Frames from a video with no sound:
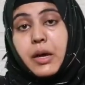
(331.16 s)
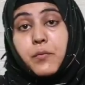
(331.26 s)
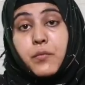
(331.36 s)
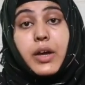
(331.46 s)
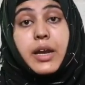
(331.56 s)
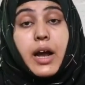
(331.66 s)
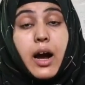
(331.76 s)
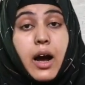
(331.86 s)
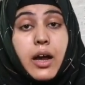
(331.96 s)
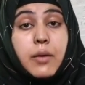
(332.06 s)
When
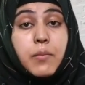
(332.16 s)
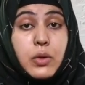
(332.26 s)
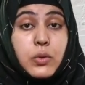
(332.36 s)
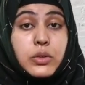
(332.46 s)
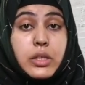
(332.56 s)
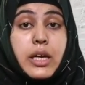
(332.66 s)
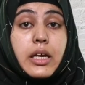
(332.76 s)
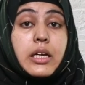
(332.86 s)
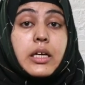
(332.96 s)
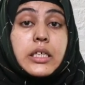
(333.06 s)
I am
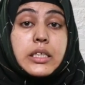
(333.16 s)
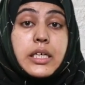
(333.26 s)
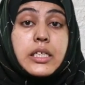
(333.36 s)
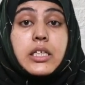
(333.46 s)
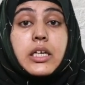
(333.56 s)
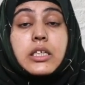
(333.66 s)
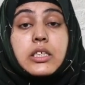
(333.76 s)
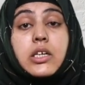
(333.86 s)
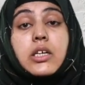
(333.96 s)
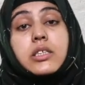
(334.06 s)
using did,
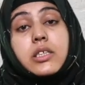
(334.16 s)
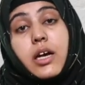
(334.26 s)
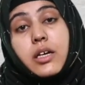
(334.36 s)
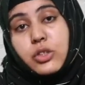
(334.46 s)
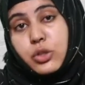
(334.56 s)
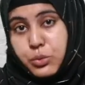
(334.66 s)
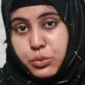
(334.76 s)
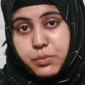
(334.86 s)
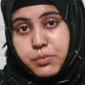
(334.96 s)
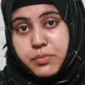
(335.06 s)
does and do,
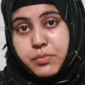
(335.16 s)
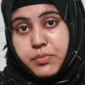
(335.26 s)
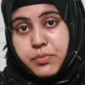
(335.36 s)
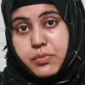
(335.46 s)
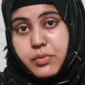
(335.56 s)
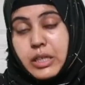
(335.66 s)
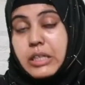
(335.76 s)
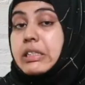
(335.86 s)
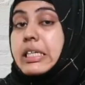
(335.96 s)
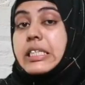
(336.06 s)

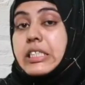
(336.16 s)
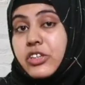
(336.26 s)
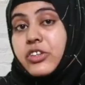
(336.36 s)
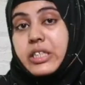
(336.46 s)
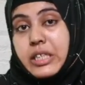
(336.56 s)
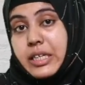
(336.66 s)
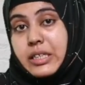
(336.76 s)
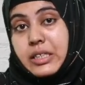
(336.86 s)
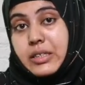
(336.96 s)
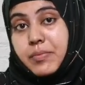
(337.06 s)
these three
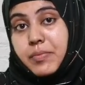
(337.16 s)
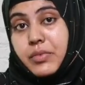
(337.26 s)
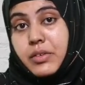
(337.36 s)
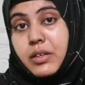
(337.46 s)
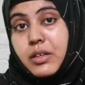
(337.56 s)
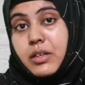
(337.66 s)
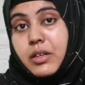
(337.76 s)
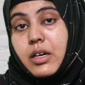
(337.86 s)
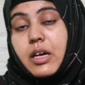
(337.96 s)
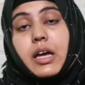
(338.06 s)
things.
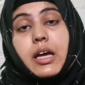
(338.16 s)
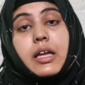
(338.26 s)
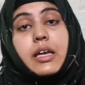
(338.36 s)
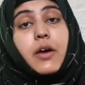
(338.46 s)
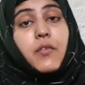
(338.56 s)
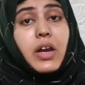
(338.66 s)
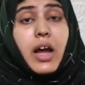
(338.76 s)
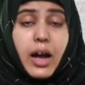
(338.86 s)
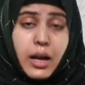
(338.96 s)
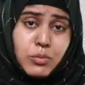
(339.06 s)
Now when
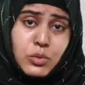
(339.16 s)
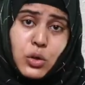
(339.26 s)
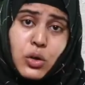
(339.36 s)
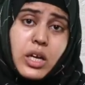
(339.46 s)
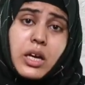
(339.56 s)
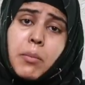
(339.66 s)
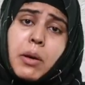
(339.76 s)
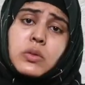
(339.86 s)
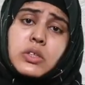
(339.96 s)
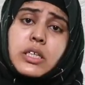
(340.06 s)
I am talking
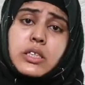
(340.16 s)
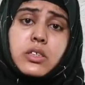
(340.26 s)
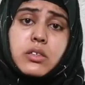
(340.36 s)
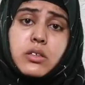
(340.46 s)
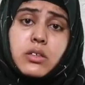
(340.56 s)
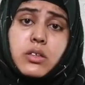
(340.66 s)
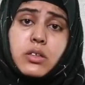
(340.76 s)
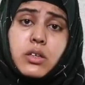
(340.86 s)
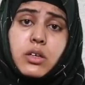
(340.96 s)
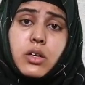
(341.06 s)
about did,
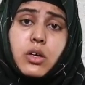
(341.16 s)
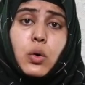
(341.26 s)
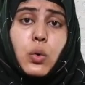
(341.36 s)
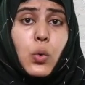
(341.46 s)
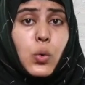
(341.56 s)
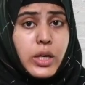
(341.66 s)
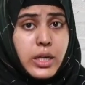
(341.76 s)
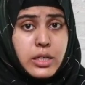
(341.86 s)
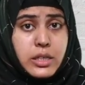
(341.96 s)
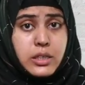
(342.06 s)
who
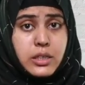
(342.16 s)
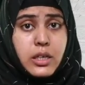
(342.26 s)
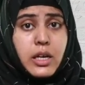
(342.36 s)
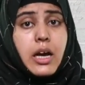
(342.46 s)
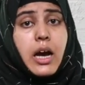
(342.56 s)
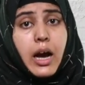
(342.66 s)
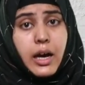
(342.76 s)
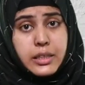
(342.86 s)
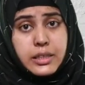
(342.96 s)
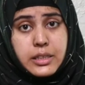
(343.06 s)
did it?
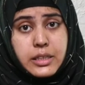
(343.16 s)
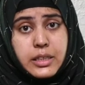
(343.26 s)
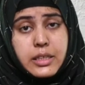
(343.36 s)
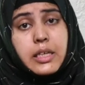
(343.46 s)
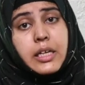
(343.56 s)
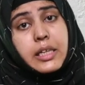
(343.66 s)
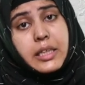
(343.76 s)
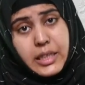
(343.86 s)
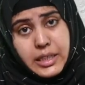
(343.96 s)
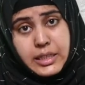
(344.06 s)
I did it,
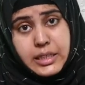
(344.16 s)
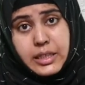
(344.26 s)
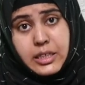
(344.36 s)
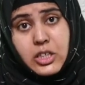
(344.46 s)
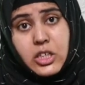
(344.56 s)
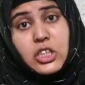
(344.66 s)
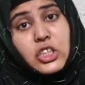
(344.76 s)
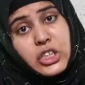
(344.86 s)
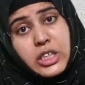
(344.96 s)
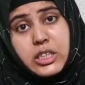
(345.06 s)
they did it,
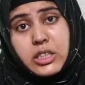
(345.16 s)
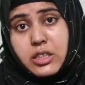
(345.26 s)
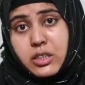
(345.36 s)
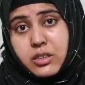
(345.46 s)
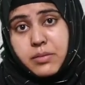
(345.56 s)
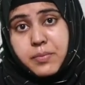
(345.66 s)
she did it.